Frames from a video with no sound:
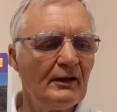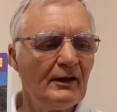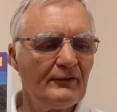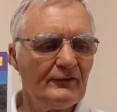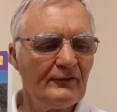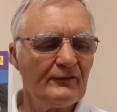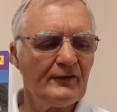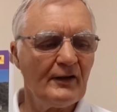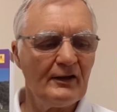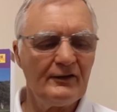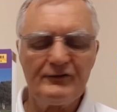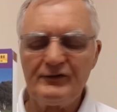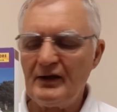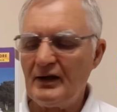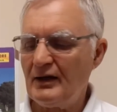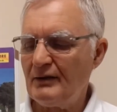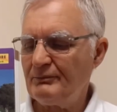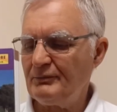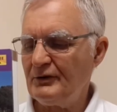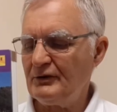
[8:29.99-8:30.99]
as I say, set
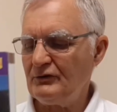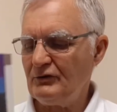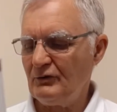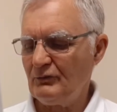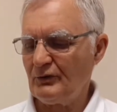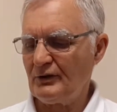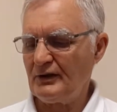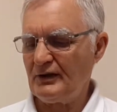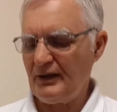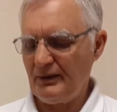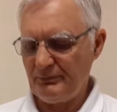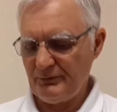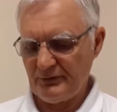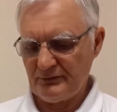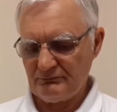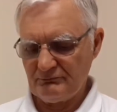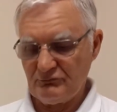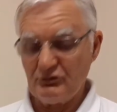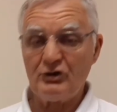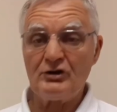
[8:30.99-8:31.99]
up and you want to keep it
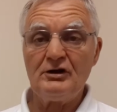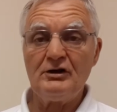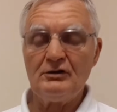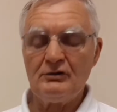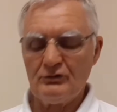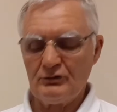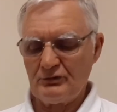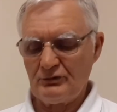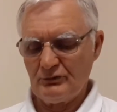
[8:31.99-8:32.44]
looking good,